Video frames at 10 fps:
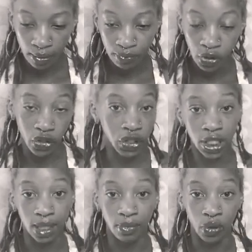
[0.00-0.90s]
you're
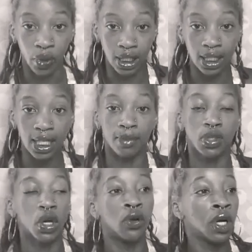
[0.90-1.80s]
asleep, you want to sleep,
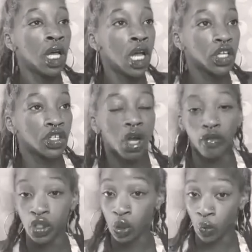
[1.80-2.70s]
so you're
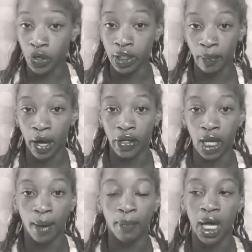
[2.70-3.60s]
not really worried about it.